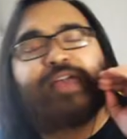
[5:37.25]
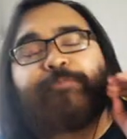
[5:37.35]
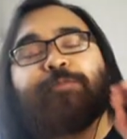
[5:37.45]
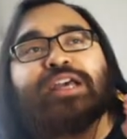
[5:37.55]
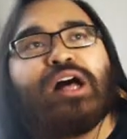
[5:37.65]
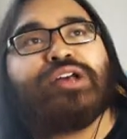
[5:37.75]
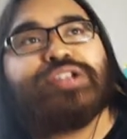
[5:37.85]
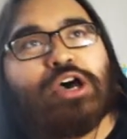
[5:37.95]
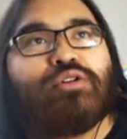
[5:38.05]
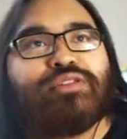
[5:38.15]
and we all
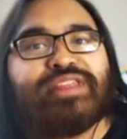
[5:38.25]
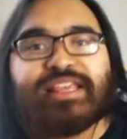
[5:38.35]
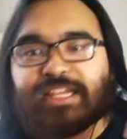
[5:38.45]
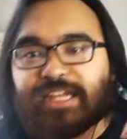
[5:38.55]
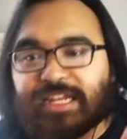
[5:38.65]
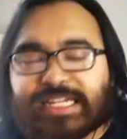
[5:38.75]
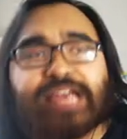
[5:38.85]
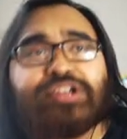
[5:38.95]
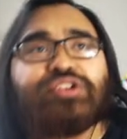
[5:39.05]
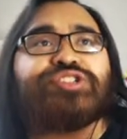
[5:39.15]
know that the
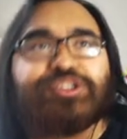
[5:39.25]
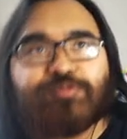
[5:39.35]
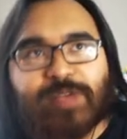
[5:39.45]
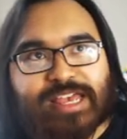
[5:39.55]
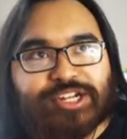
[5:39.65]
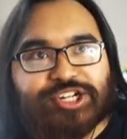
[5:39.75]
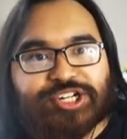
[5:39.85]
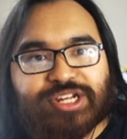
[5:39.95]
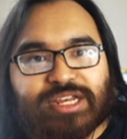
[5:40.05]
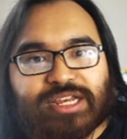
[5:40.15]
Nintendo Switch